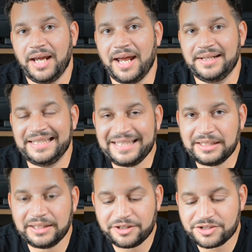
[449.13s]
And
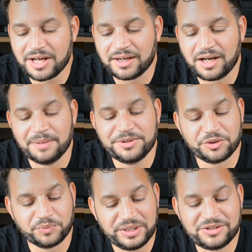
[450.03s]
EEleaders.com is
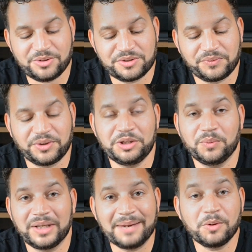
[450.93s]
a resource for you.
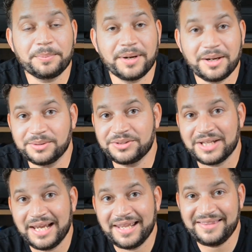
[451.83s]
Well, I will
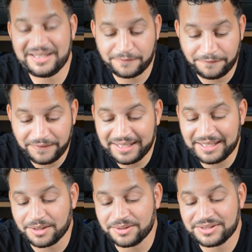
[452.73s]
post these
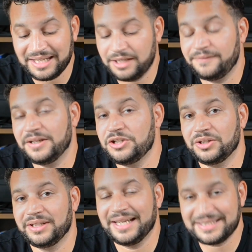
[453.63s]
videos
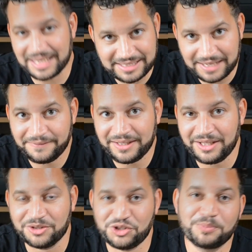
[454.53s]
individually. Yes, I say
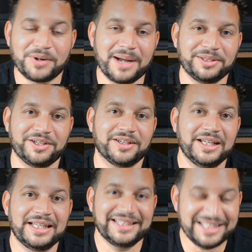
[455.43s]
videos. You probably are
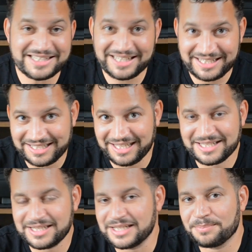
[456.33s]
listening to
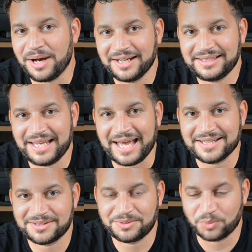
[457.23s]
this
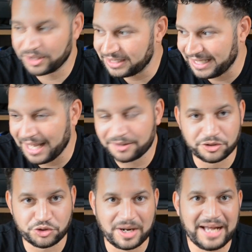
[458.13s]
podcast, working out
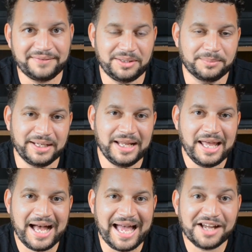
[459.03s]
or driving, but
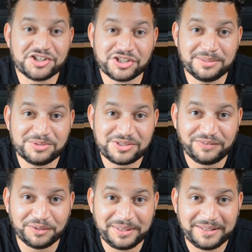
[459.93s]
I actually am
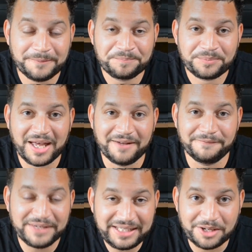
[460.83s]
filming
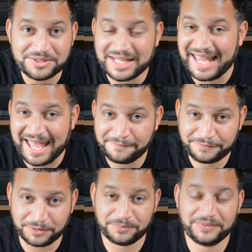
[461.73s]
videos and have
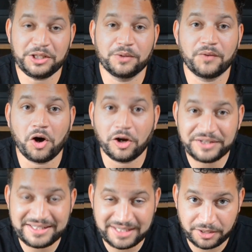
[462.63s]
filmed video of all
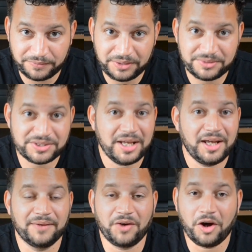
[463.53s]
these interviews,
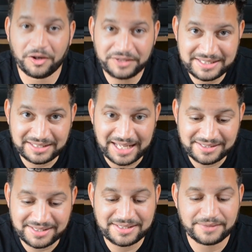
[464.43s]
of all these
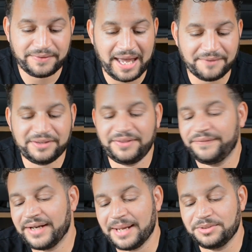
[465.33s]
lessons, of
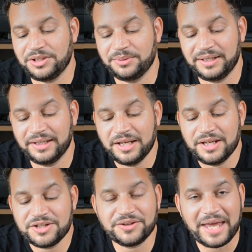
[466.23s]
everything that I'm doing,
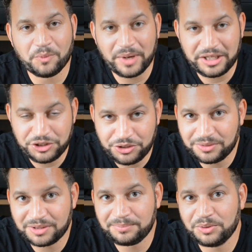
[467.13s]
so that way
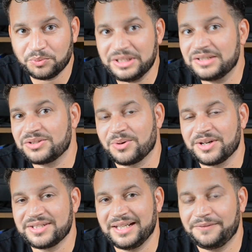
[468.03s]
you can be
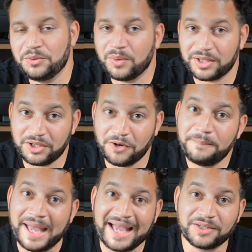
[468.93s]
resourced. And if you want to go
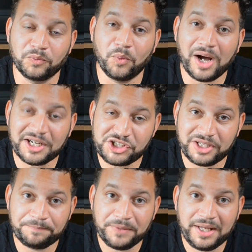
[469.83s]
back and watch
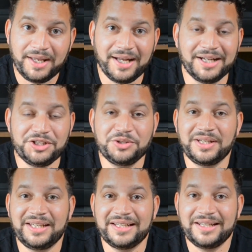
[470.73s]
it, you
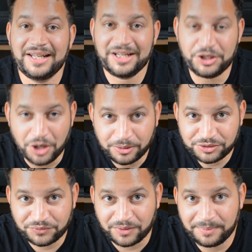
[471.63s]
can get
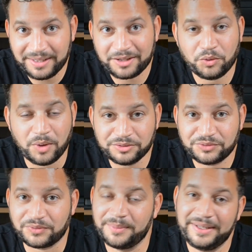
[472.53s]
notes from it, quotes
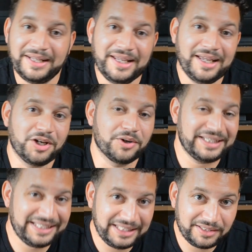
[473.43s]
from it. Go
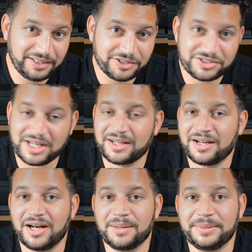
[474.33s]
to
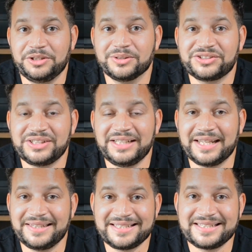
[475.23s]
eeleaders.com and you'll see
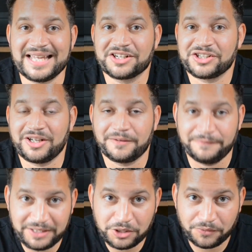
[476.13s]
that this is actually
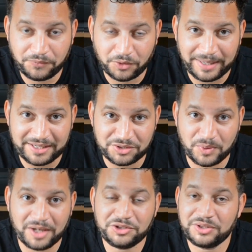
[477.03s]
on video format as
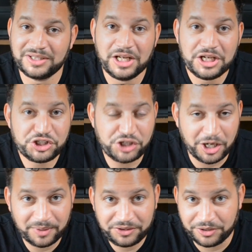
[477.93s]
well, and you can
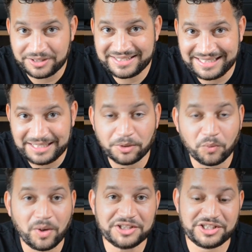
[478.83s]
share with your team or
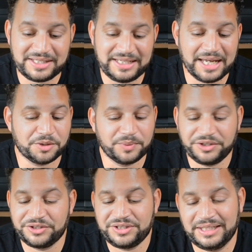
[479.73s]
watch it together
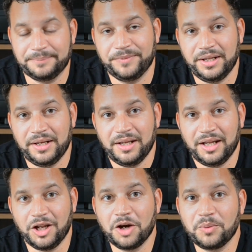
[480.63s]
with your team,
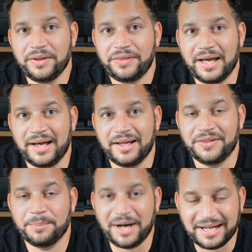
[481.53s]
along with
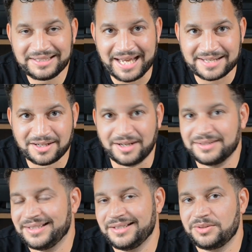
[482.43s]
the podcast
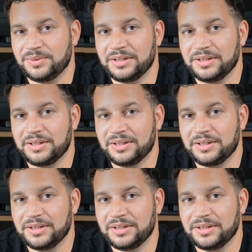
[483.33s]
content to